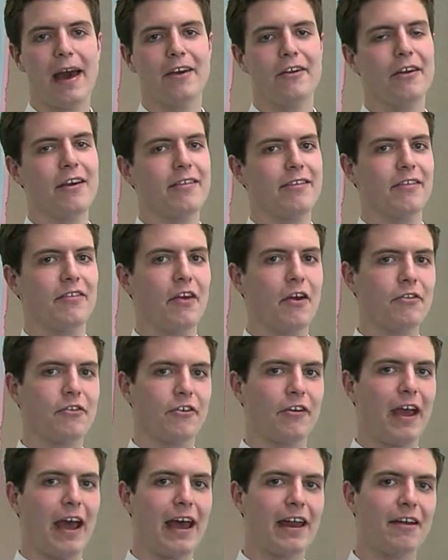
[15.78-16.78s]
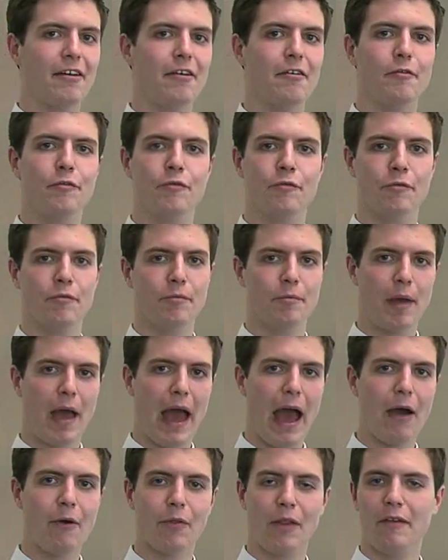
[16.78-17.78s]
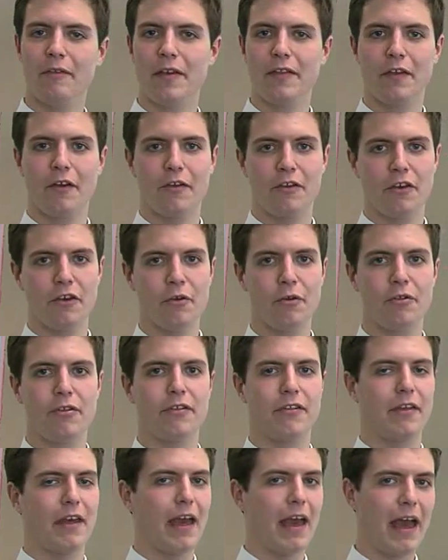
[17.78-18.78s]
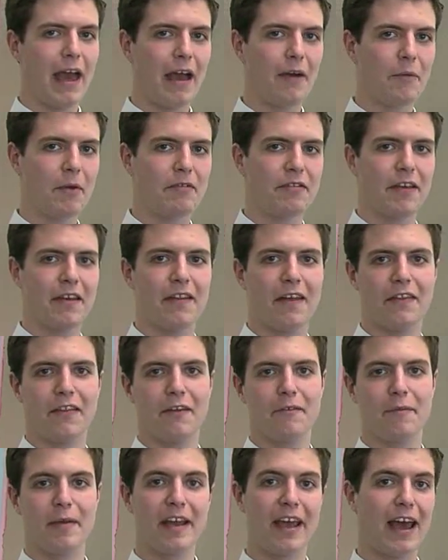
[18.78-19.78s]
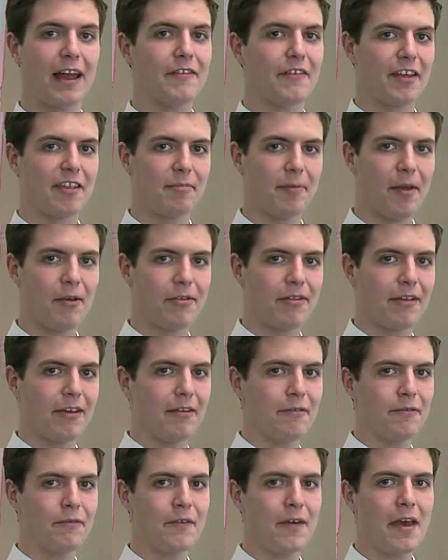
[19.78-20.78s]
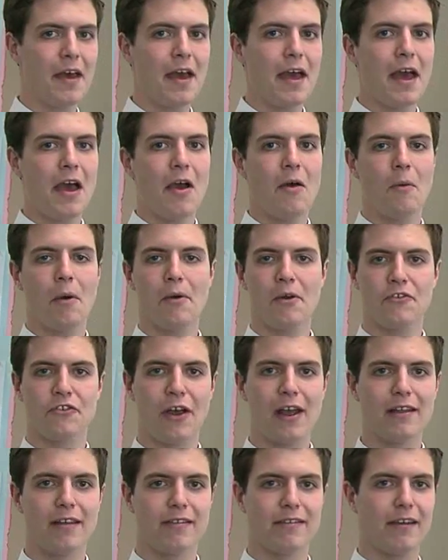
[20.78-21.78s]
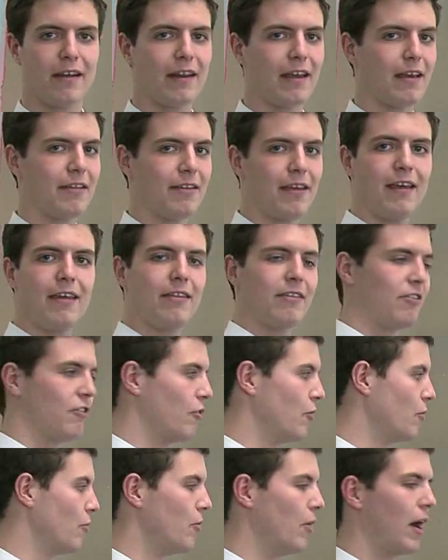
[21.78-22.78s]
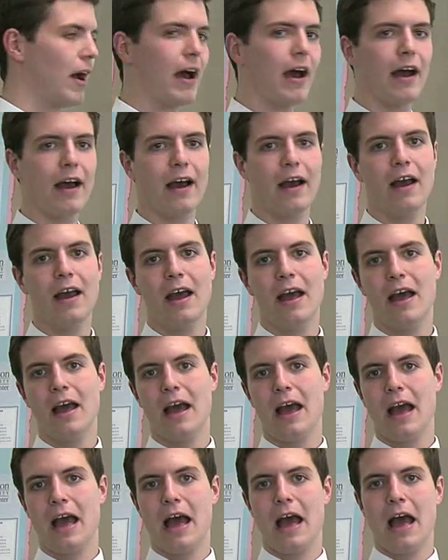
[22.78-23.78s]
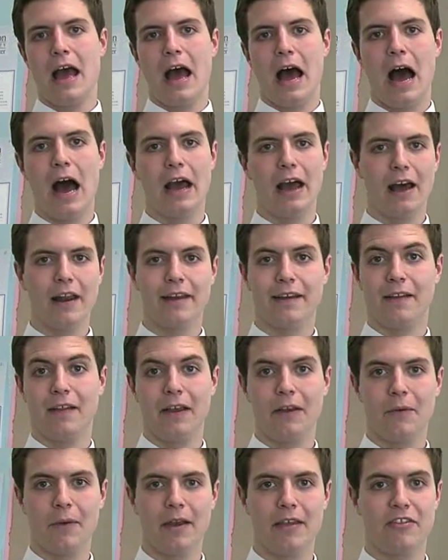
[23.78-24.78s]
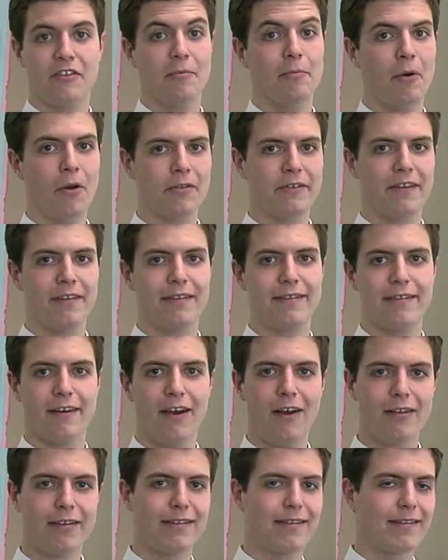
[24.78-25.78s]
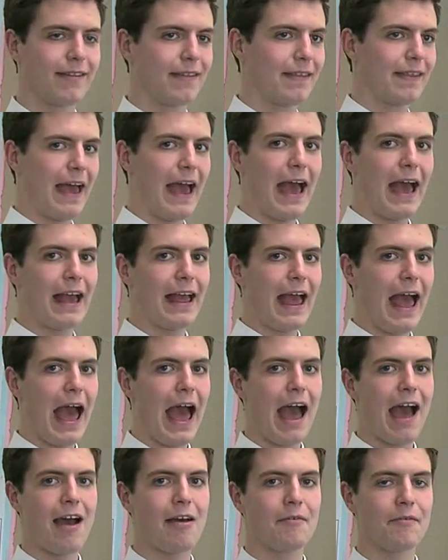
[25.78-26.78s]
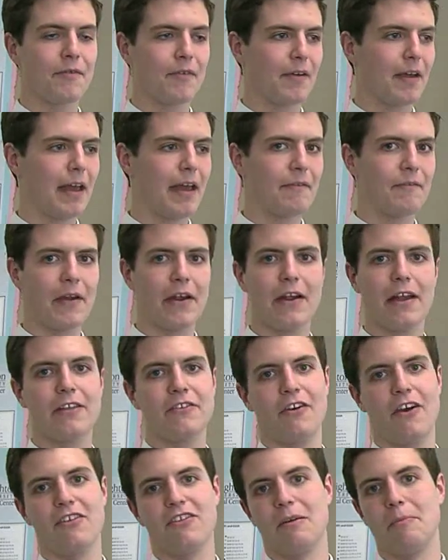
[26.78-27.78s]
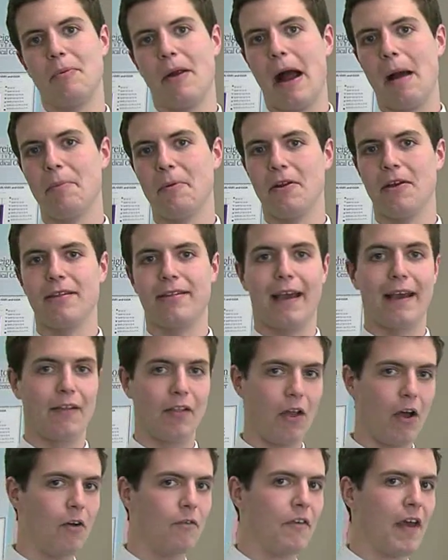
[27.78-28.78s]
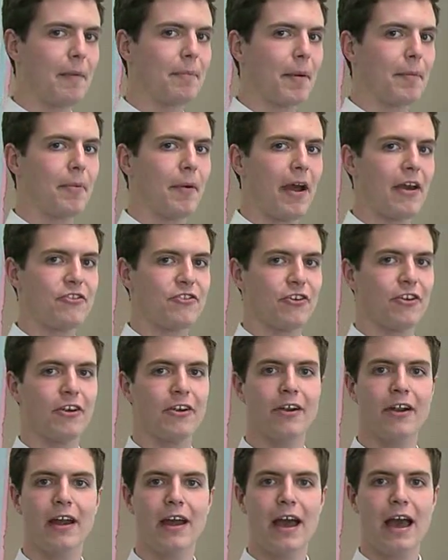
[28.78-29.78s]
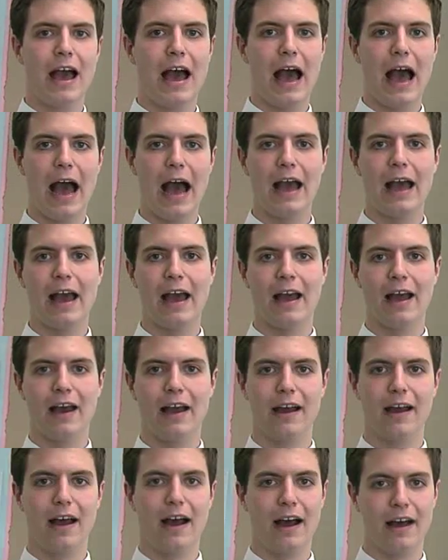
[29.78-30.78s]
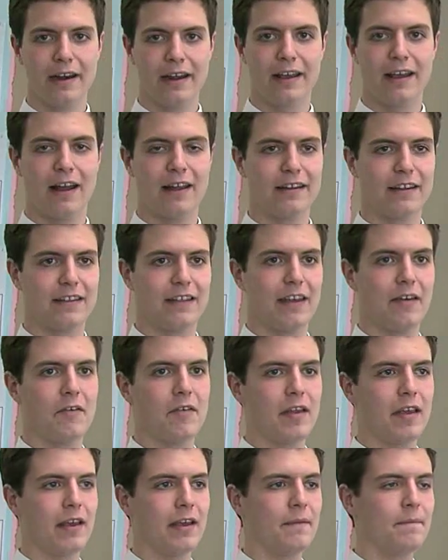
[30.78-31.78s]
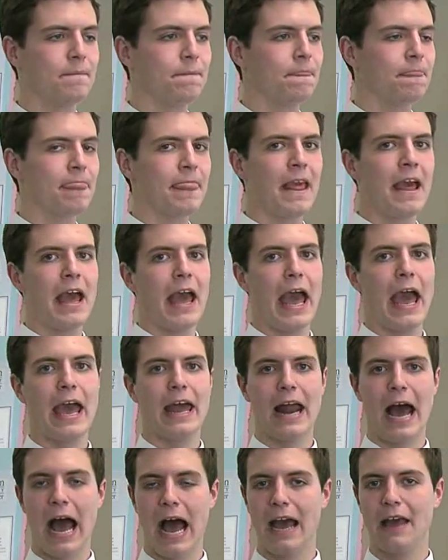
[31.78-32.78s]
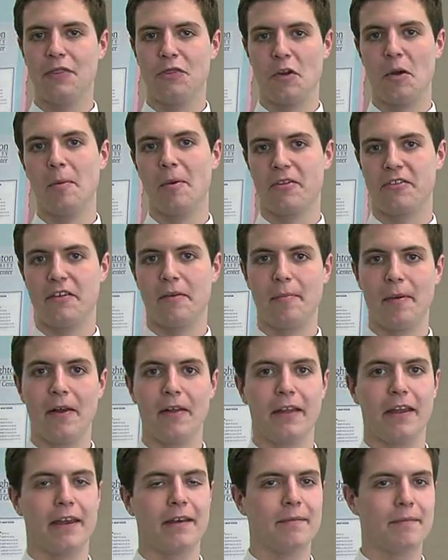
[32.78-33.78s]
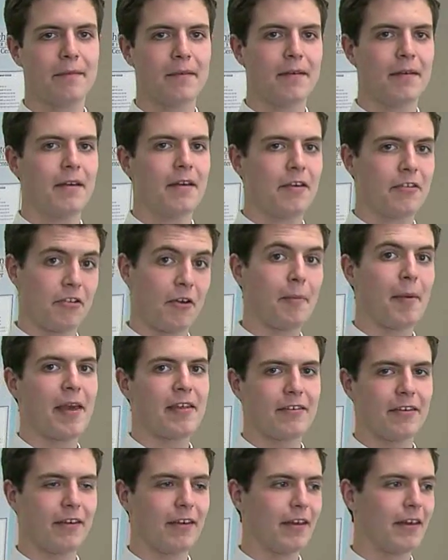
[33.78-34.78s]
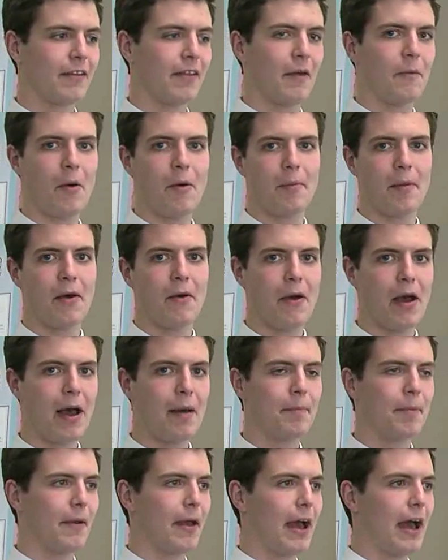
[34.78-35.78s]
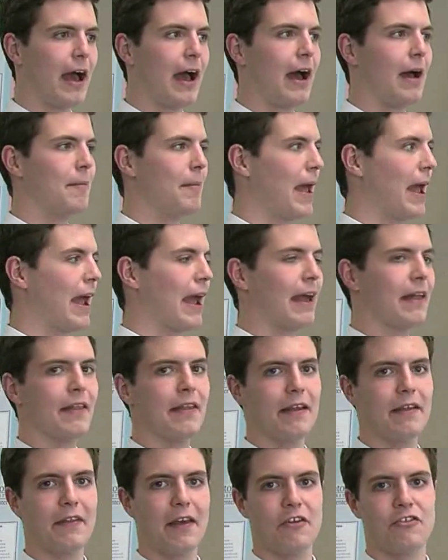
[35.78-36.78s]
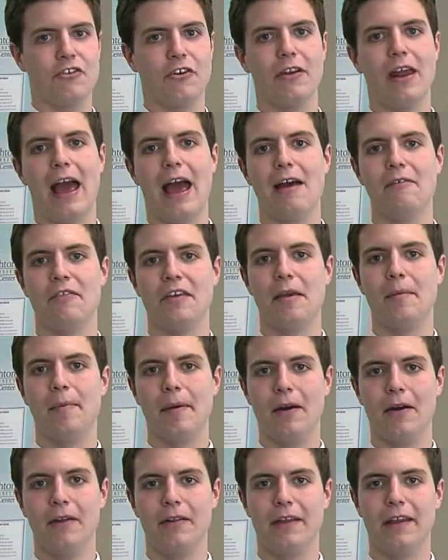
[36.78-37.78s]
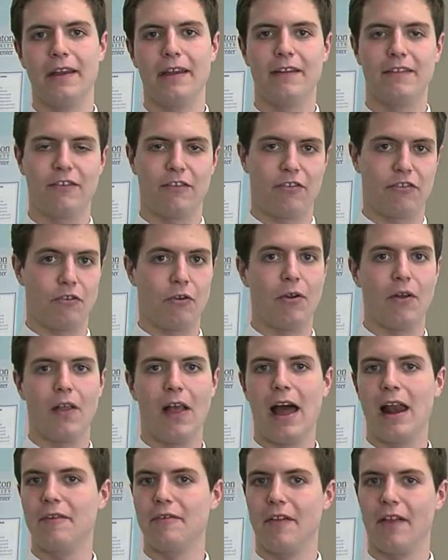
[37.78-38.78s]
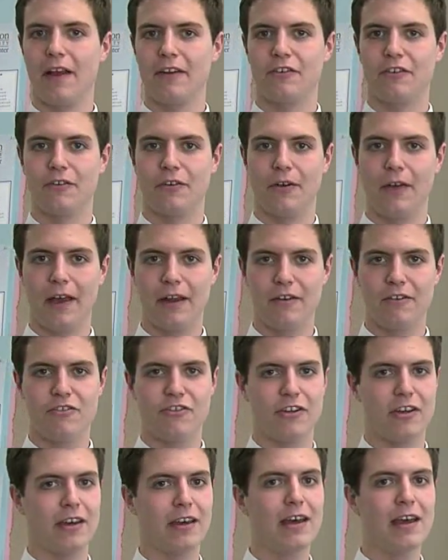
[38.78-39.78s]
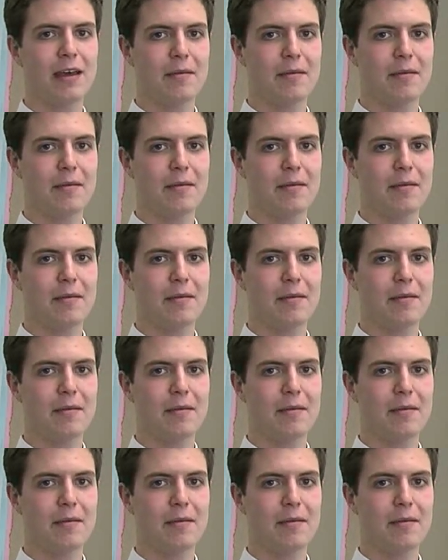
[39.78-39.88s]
batteries, and those are kind of outliving their use. We've seen that they've been kind of explosive. What we're trying to study is these new ionic liquids or molten salts that have very interesting properties like low vapor pressure, high ionic conductivity, and high thermal stability. So basically they won't blow up, and they should have the ability to store a lot of electrical energy